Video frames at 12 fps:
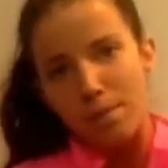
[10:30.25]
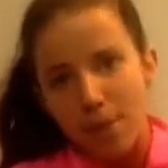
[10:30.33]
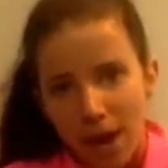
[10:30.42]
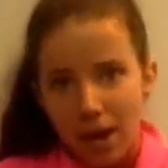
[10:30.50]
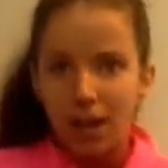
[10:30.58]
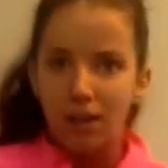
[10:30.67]

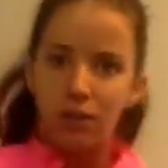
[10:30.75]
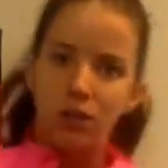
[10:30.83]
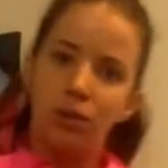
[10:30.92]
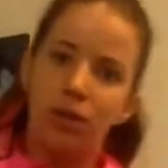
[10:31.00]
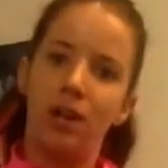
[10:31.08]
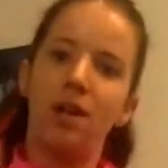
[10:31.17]
back out,
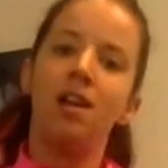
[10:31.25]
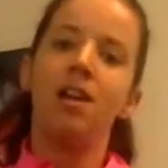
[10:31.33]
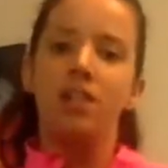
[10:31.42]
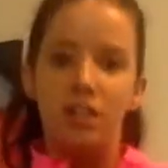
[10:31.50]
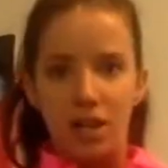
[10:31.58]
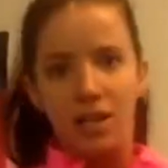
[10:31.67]
shoulder,
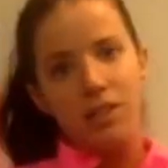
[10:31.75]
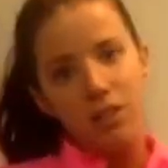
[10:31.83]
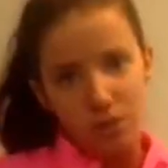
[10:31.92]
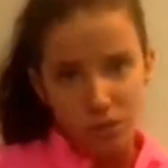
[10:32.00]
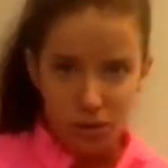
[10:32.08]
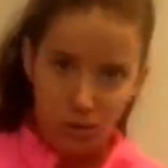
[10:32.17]
chest,
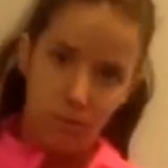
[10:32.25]
shoulder,